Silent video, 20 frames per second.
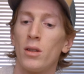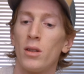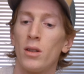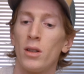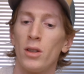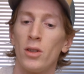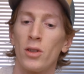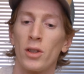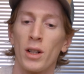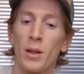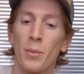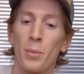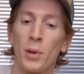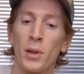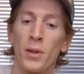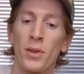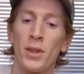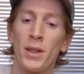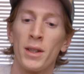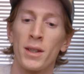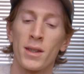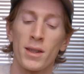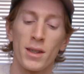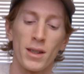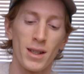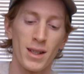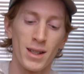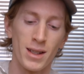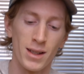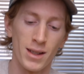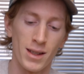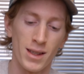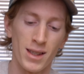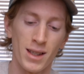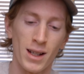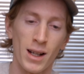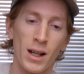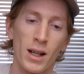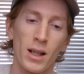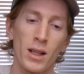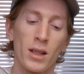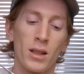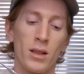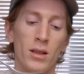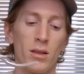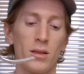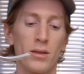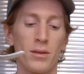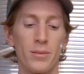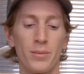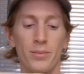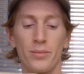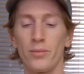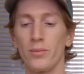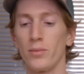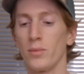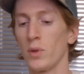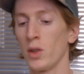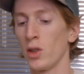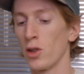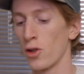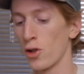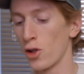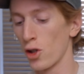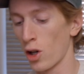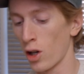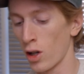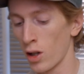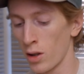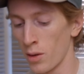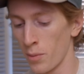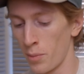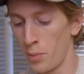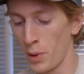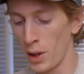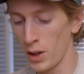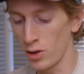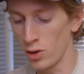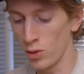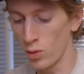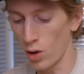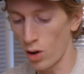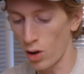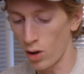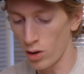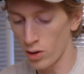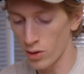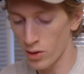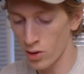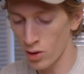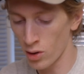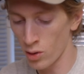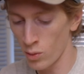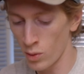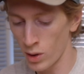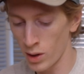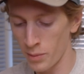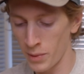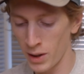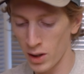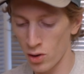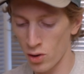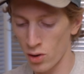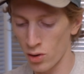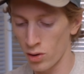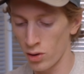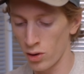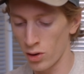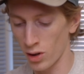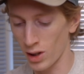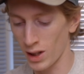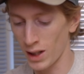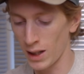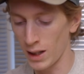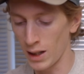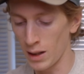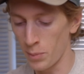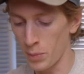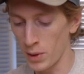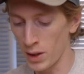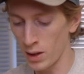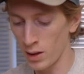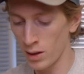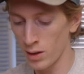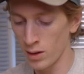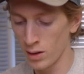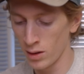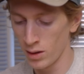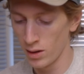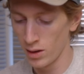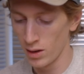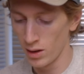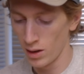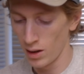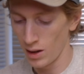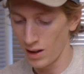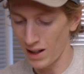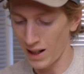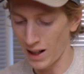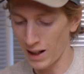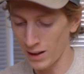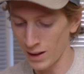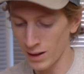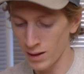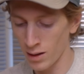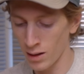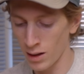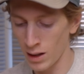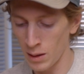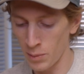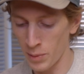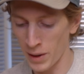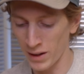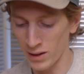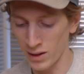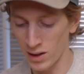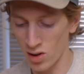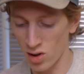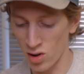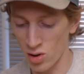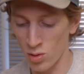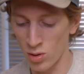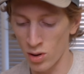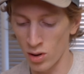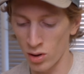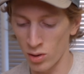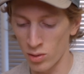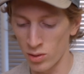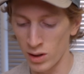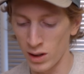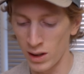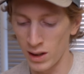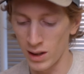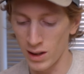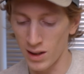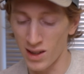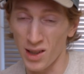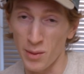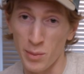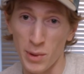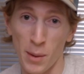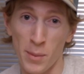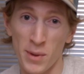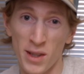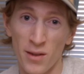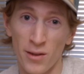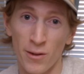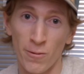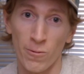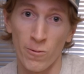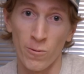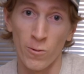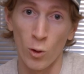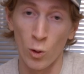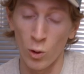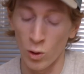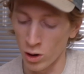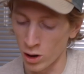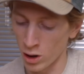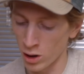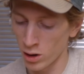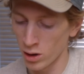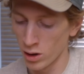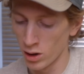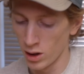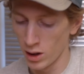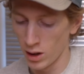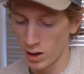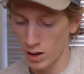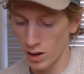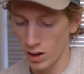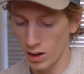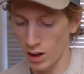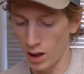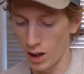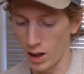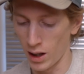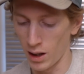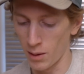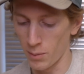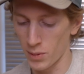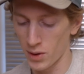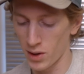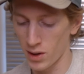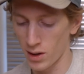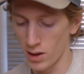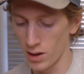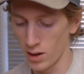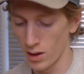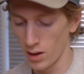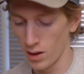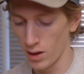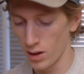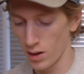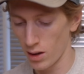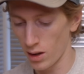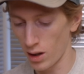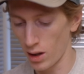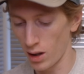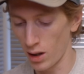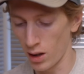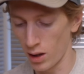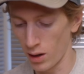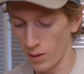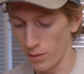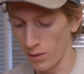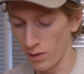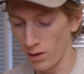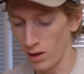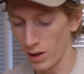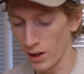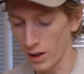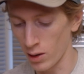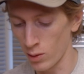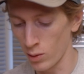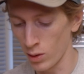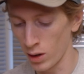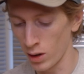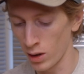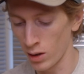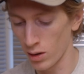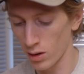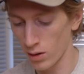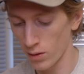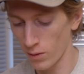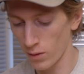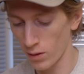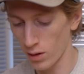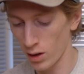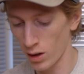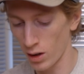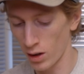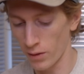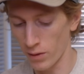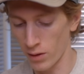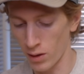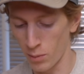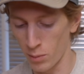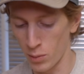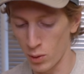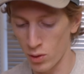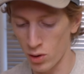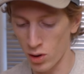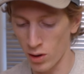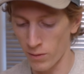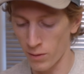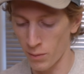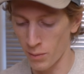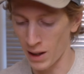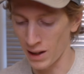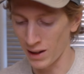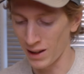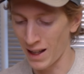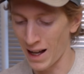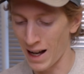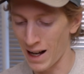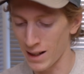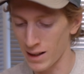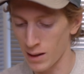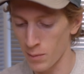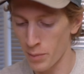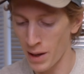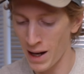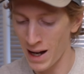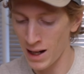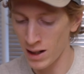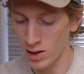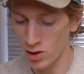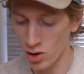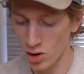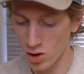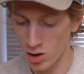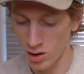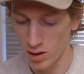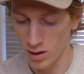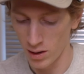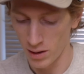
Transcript: and you're gonna put this inside your jar, but you also want to make sure you're keeping, I like to keep at least 2 to 3, sometimes even 4 cups of liquid of kombucha from my last batch